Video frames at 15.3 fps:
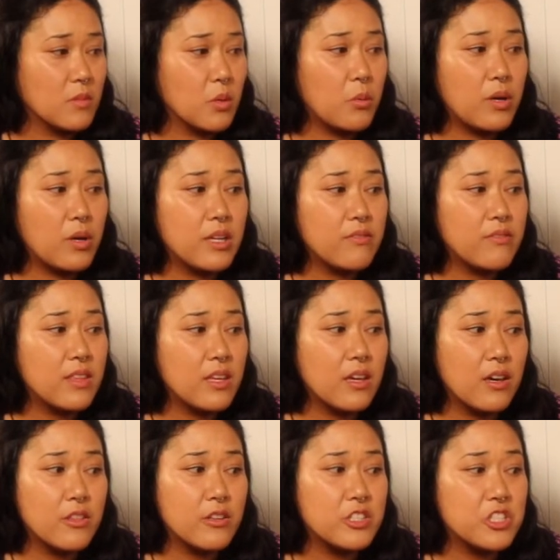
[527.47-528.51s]
What if the
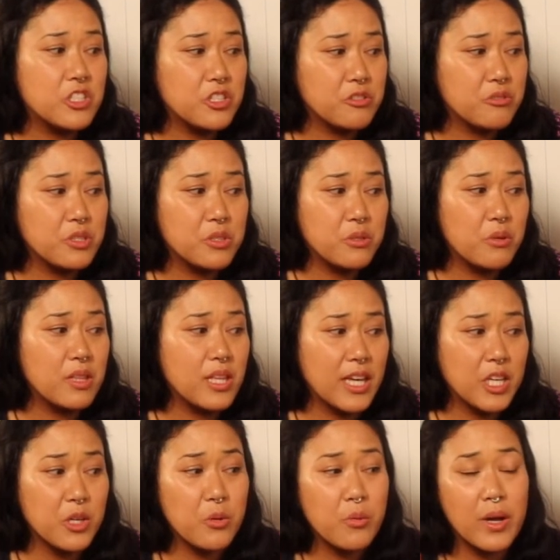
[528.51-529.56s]
other children don't
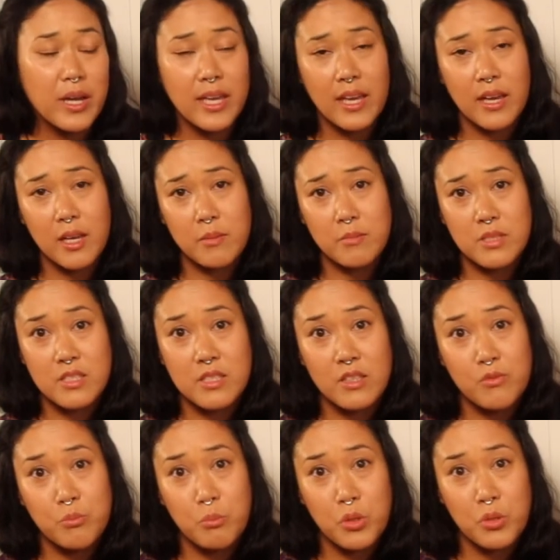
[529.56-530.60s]
like who I am?
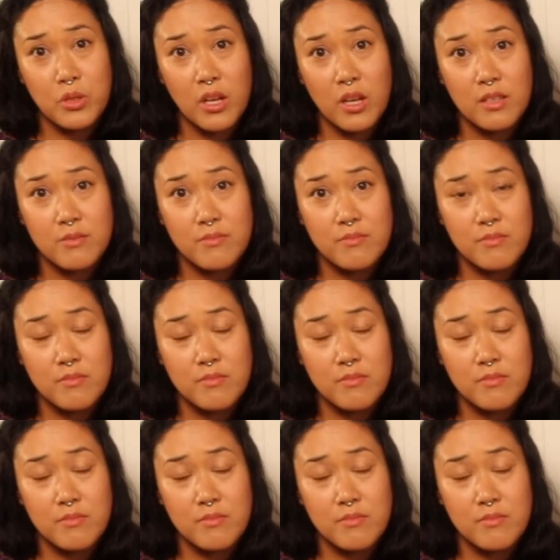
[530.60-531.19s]
Sniffed Miu Lan.